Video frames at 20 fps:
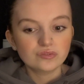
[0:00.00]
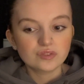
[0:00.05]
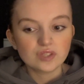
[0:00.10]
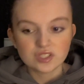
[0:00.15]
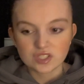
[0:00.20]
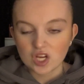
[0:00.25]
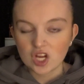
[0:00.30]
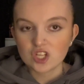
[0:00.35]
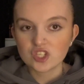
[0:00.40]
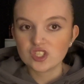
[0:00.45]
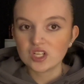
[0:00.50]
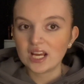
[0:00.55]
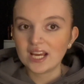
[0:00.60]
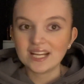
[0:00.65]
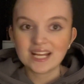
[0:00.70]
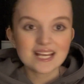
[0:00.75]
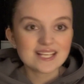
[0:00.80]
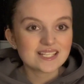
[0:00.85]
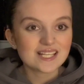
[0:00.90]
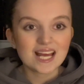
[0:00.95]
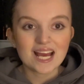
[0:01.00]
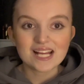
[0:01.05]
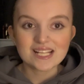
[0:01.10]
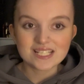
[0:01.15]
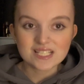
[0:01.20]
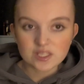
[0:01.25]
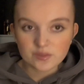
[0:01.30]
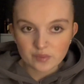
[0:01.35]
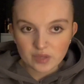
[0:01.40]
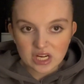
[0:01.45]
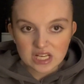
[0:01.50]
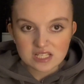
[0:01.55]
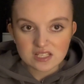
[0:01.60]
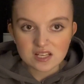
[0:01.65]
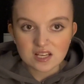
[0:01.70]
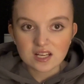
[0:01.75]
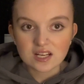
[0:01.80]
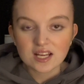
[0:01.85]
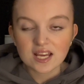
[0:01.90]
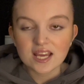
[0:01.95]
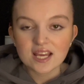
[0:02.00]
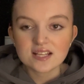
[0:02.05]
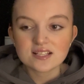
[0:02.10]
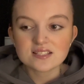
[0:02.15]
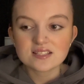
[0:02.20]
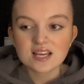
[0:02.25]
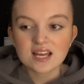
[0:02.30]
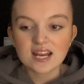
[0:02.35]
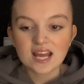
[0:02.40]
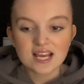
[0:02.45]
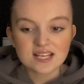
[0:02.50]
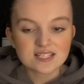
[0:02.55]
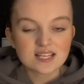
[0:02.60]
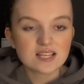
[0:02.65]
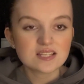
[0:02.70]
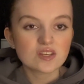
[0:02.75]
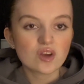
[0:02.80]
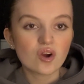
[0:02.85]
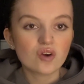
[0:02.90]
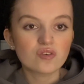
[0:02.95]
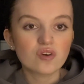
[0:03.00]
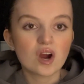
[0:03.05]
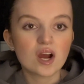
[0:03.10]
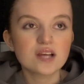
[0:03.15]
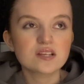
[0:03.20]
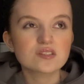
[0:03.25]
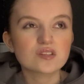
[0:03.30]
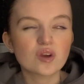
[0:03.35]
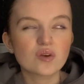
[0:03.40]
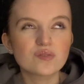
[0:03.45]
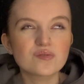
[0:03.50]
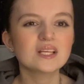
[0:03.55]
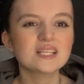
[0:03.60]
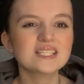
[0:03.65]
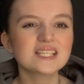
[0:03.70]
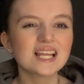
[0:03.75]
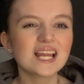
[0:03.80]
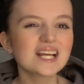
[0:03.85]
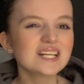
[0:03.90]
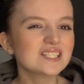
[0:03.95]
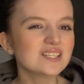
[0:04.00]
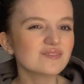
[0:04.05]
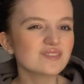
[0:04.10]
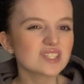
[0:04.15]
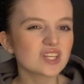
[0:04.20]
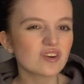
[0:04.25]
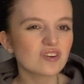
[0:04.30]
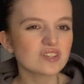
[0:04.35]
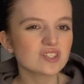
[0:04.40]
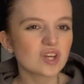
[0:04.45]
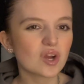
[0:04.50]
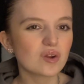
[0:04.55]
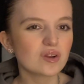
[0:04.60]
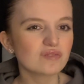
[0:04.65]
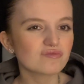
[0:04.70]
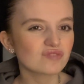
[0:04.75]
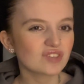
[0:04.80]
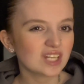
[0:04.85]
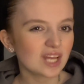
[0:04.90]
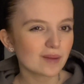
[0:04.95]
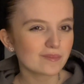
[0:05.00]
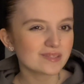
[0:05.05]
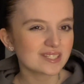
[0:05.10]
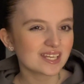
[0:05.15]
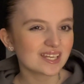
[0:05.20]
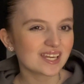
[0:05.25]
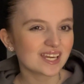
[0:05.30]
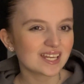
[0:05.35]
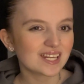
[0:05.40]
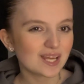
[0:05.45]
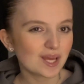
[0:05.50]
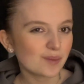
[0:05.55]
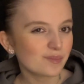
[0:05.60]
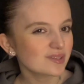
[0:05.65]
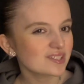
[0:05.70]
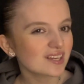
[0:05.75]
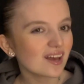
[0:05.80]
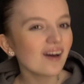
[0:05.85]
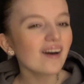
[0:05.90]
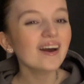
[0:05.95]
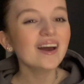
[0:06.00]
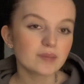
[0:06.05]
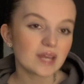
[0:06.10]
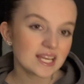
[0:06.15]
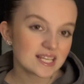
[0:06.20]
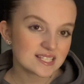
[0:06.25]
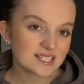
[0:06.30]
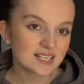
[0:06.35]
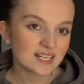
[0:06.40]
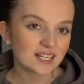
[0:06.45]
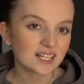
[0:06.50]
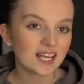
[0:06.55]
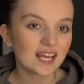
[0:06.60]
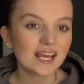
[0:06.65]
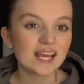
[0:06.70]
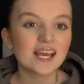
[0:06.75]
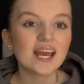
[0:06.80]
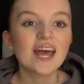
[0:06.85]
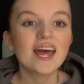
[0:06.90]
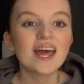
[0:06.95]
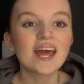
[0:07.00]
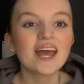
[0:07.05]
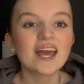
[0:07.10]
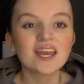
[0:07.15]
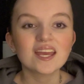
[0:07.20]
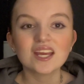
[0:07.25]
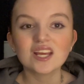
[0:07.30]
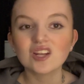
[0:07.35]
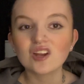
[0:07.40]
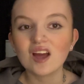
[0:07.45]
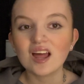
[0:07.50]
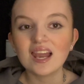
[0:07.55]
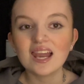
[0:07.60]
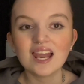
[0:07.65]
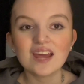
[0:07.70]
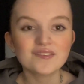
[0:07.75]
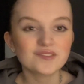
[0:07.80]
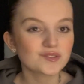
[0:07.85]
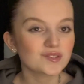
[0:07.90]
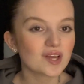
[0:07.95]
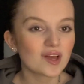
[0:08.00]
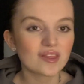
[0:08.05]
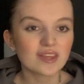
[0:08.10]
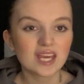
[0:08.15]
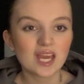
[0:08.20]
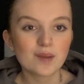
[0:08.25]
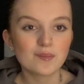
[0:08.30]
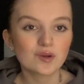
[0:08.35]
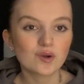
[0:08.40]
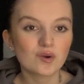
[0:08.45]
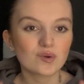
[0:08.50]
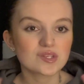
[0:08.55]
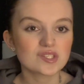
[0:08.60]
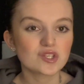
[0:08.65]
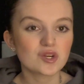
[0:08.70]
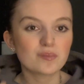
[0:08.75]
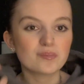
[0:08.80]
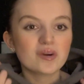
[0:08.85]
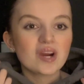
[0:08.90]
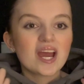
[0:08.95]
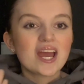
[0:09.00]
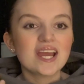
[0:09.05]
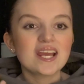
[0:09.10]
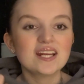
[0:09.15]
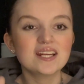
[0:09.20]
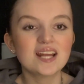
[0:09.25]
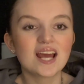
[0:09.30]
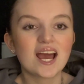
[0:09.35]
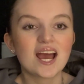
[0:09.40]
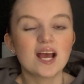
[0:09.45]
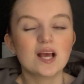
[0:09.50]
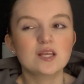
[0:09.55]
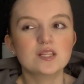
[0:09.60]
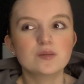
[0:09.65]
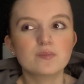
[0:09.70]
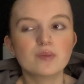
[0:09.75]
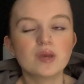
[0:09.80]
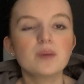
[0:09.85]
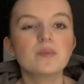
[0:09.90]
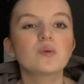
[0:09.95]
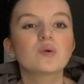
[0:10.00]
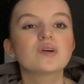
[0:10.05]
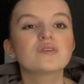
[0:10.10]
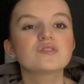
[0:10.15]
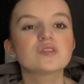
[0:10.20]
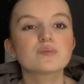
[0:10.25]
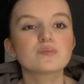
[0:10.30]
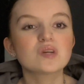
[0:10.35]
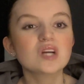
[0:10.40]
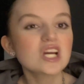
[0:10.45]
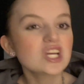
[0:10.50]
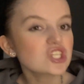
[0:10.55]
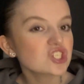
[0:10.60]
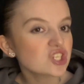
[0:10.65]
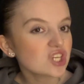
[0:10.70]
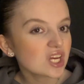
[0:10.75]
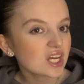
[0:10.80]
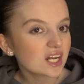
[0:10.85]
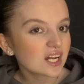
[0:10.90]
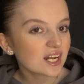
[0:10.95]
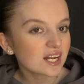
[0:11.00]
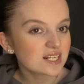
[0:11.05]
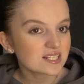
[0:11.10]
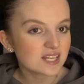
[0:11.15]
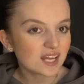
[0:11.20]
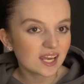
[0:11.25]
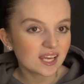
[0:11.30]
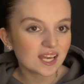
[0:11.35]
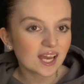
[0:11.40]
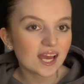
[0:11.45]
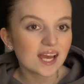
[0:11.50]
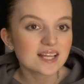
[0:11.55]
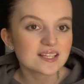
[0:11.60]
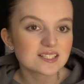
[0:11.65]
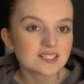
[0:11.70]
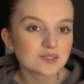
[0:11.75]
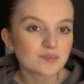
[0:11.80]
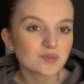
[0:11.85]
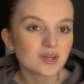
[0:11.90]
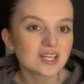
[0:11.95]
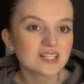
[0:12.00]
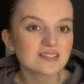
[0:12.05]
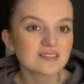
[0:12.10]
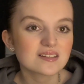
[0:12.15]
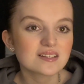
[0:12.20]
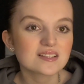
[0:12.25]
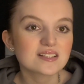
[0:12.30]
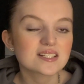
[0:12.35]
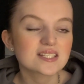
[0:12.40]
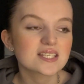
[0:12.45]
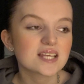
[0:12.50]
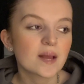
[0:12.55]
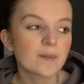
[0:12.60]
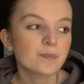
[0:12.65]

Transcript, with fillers: sertraline. It's an antidepressant, it's an SSRI, so selective serotonin reuptake inhibitor. Basically, it like levels out the chemicals in your brain and people with depression take antidepressants